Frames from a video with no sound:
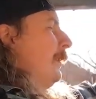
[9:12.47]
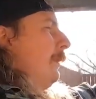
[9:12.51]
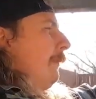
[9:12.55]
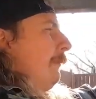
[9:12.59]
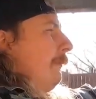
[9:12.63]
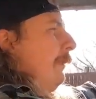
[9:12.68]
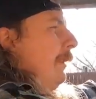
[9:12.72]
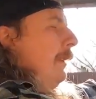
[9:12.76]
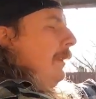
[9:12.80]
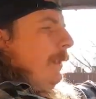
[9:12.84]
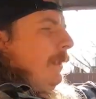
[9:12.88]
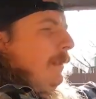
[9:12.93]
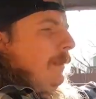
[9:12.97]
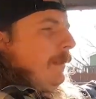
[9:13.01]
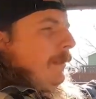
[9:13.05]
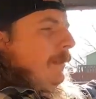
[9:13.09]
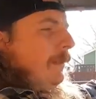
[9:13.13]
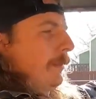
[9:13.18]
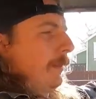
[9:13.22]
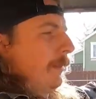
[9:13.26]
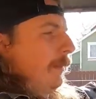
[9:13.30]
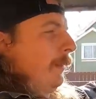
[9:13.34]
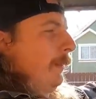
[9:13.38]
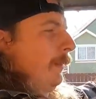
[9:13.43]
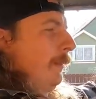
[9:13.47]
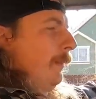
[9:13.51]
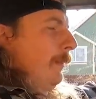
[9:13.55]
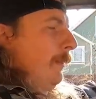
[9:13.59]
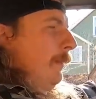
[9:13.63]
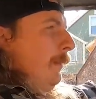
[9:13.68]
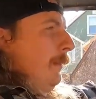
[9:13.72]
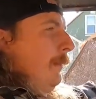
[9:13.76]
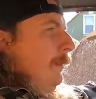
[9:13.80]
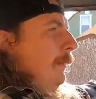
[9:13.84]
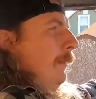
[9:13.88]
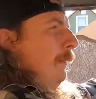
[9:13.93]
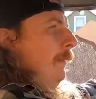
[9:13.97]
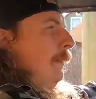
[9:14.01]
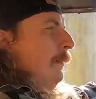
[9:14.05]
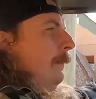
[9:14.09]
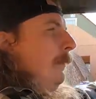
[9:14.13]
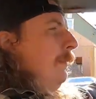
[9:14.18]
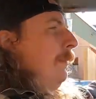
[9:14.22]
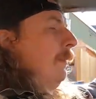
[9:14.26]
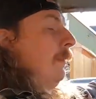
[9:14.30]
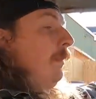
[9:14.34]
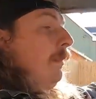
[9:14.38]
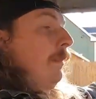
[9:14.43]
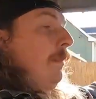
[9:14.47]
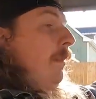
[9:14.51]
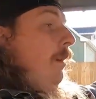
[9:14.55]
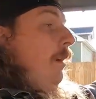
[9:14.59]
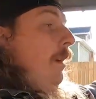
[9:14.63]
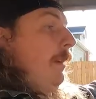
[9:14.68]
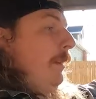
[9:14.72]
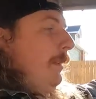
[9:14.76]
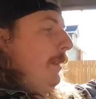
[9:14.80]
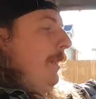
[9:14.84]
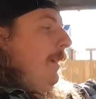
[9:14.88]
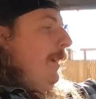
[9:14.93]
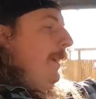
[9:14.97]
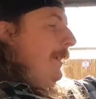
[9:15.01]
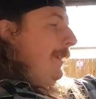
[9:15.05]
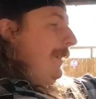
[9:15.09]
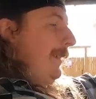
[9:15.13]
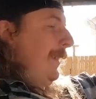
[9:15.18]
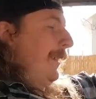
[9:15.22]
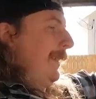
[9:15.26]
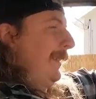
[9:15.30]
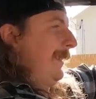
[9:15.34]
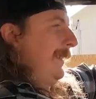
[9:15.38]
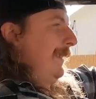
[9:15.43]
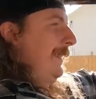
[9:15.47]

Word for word: The front end is not aligned.